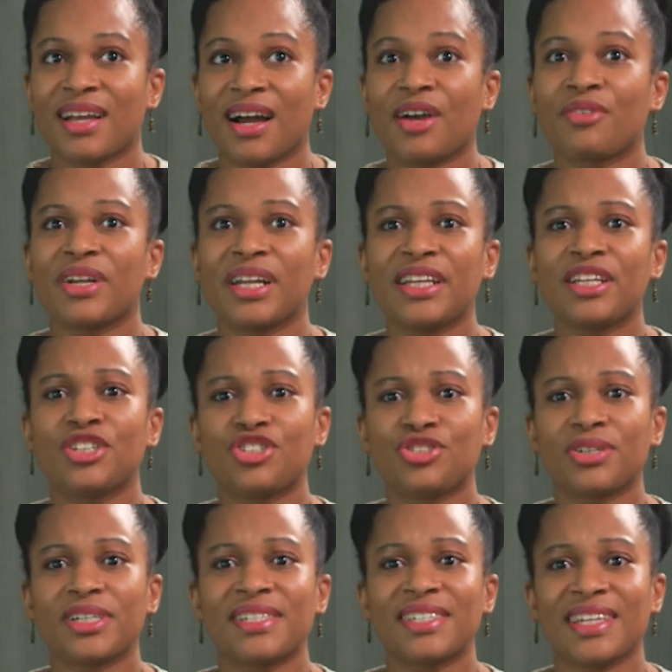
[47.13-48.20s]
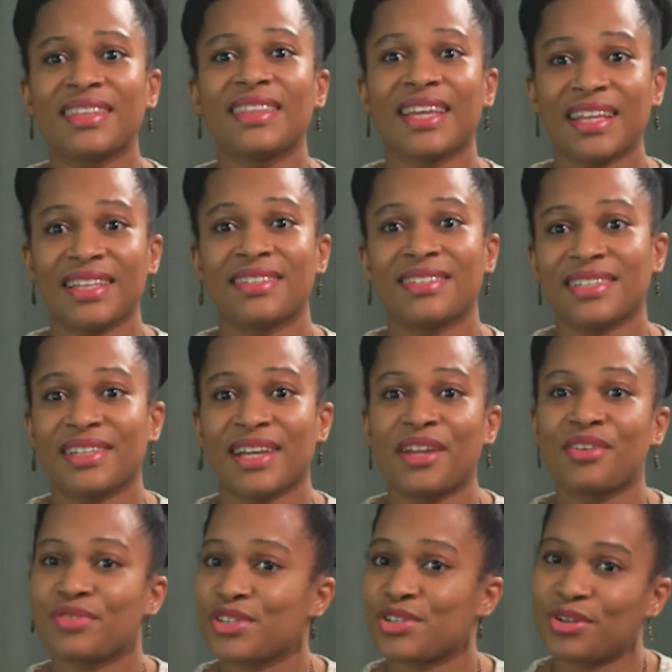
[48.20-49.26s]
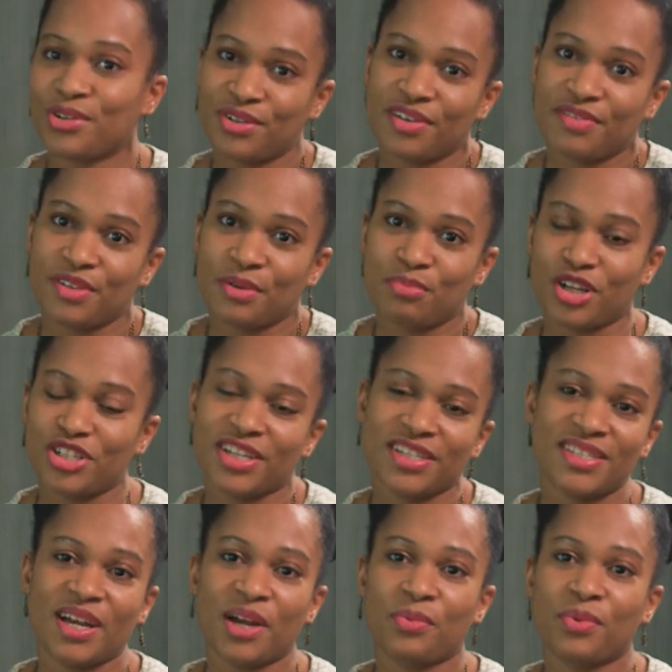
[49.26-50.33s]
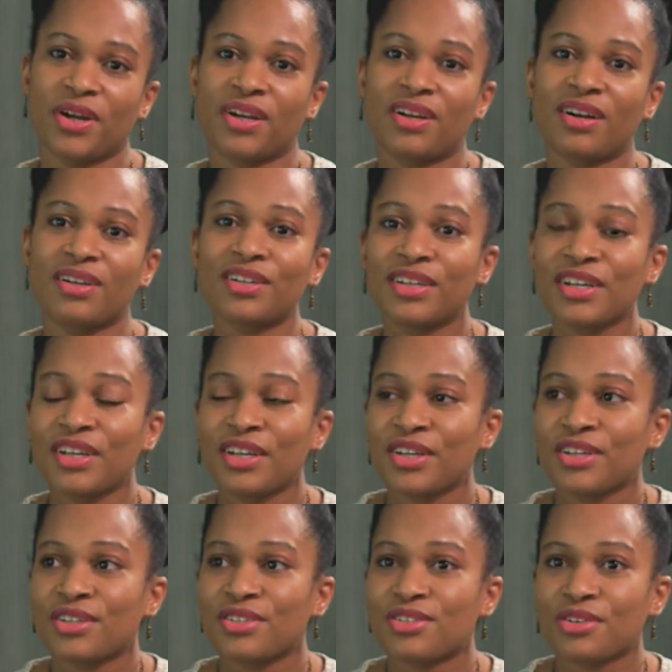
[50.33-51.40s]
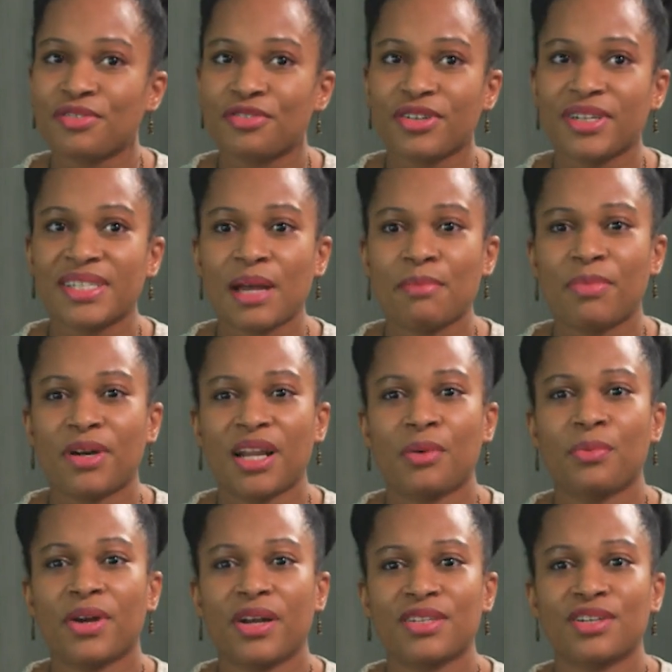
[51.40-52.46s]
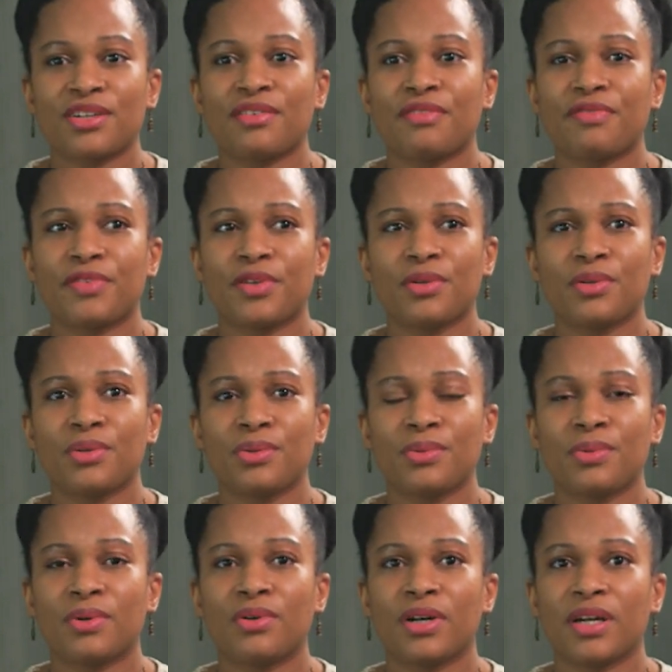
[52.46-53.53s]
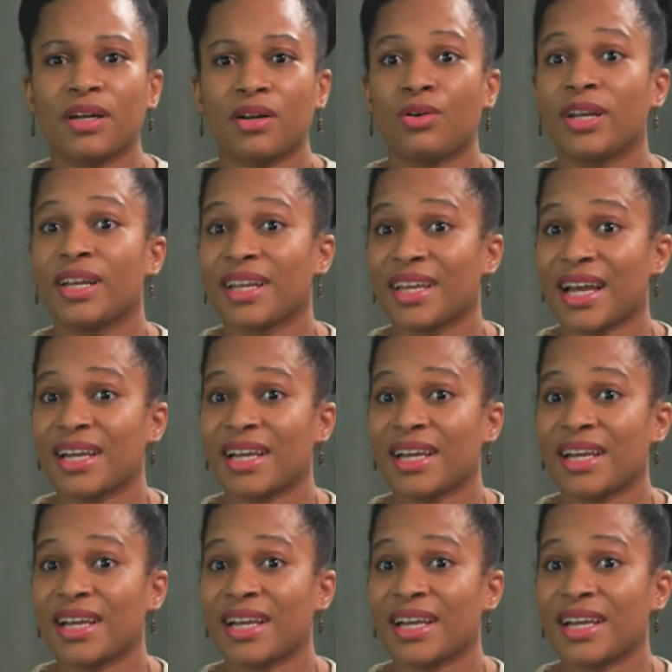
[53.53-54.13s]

I really enjoy seeing the end result of the projects that I work on. So for example, I worked on a few oil and